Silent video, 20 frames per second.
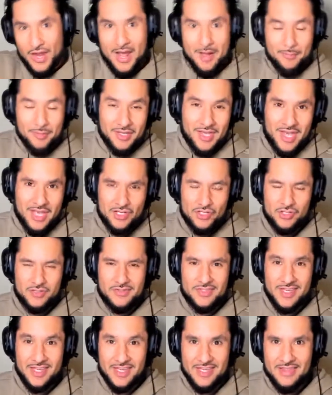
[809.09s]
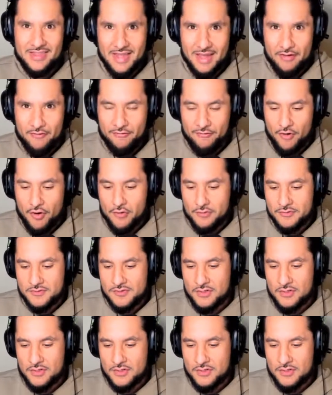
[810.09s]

applications in that phone.